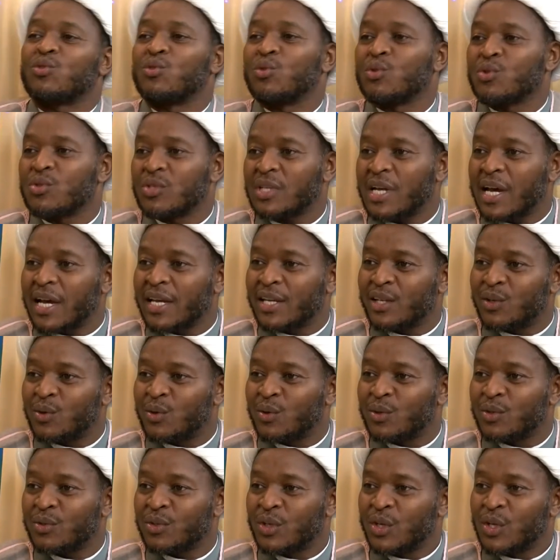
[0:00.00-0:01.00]
those
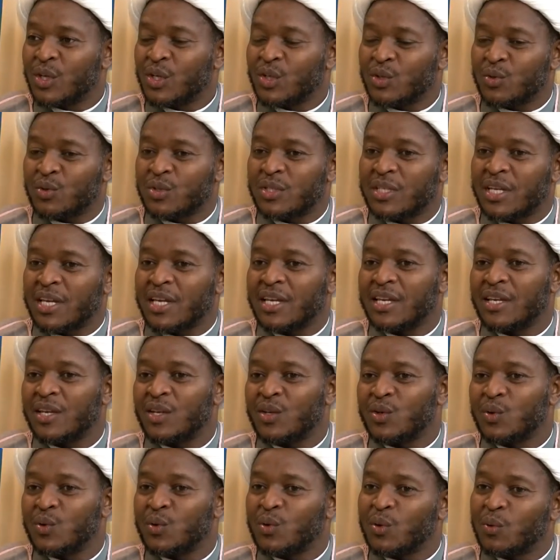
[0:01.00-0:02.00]
idols, to say,
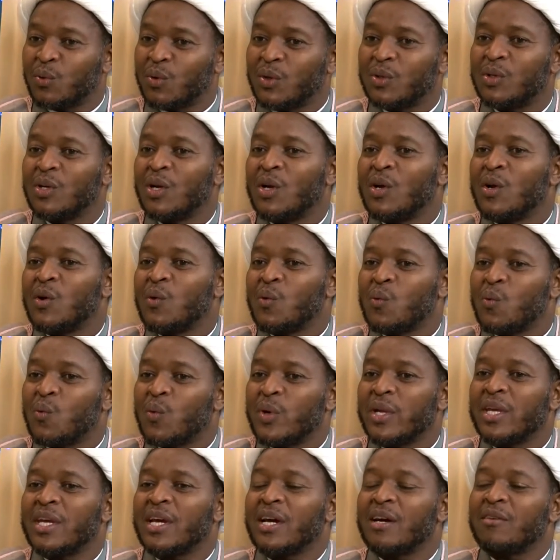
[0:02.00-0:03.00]
you know what?
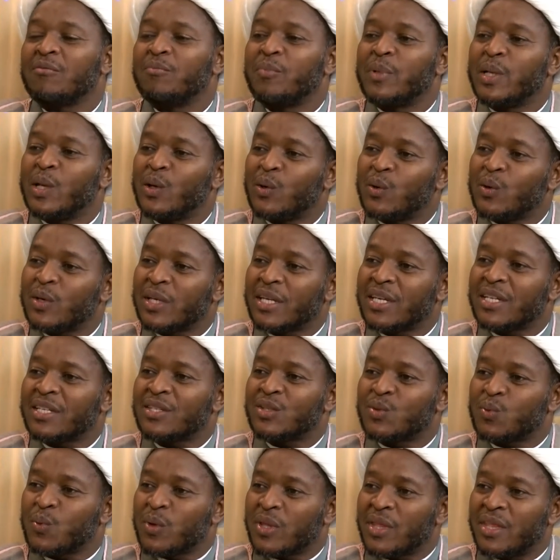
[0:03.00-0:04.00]
we have
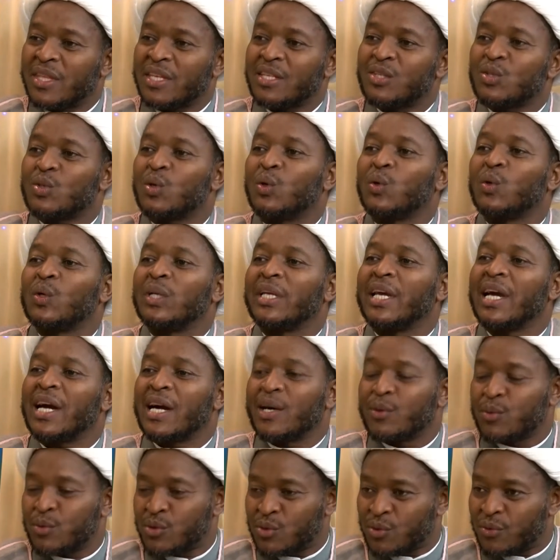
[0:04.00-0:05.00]
belongings with this holy
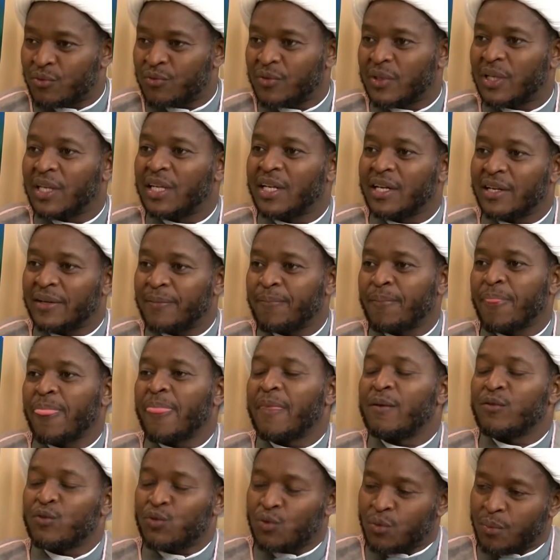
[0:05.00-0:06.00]
house of Allah
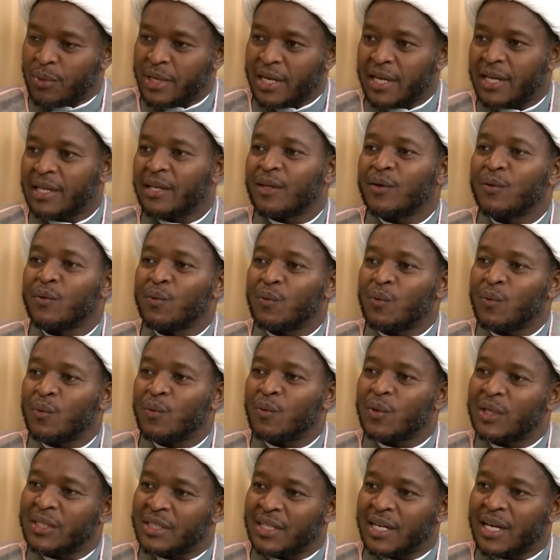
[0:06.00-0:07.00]
subhanahu
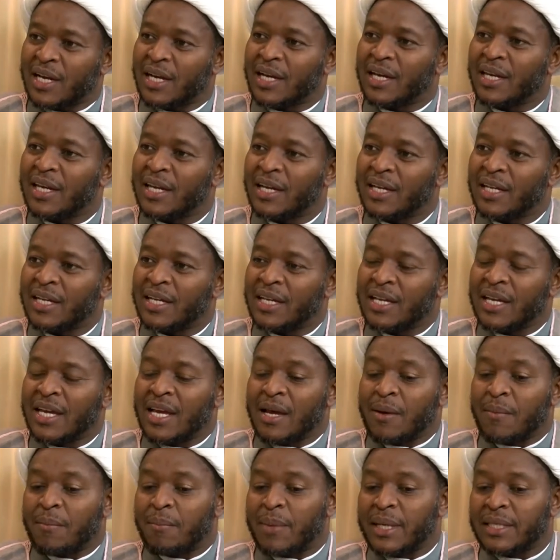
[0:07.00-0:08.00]
wa ta'ala.
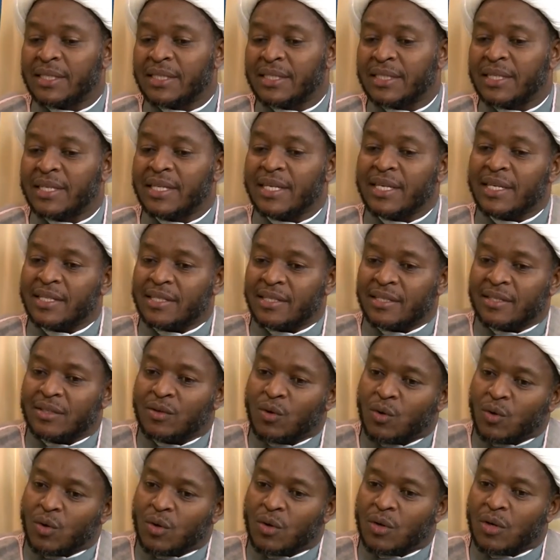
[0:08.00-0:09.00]
But this
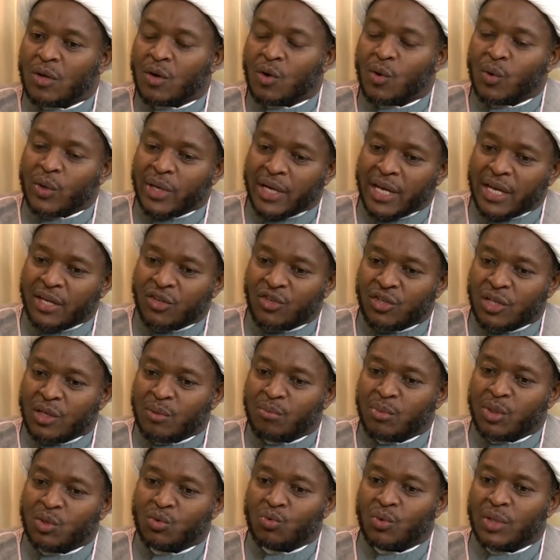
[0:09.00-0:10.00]
connection
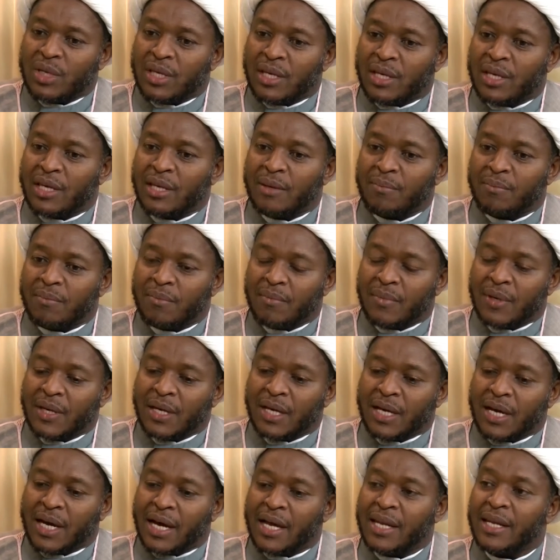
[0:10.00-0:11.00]
between him
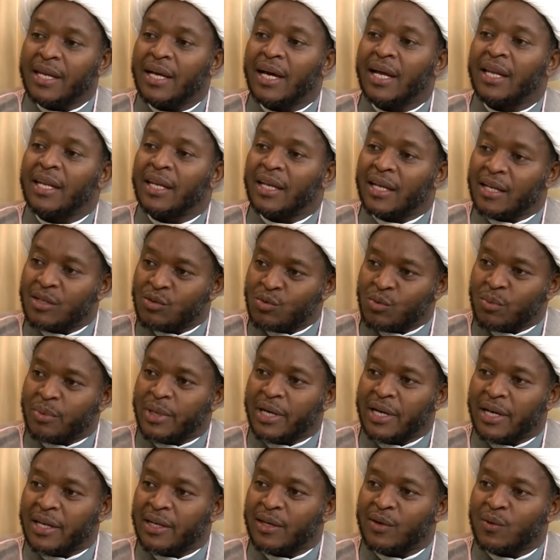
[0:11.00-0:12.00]
and Allah
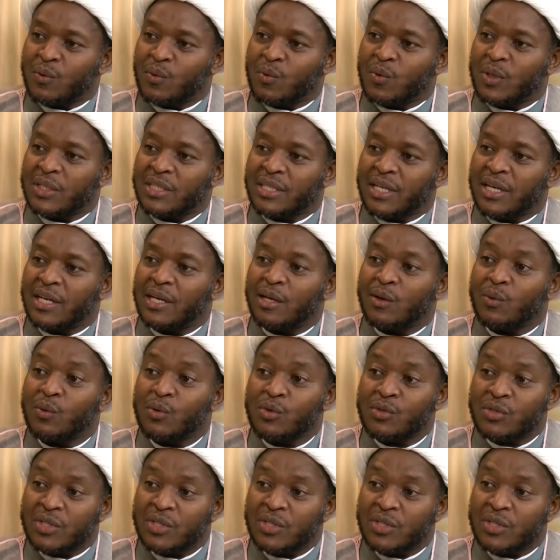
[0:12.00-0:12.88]
subhanahu wa ta'ala was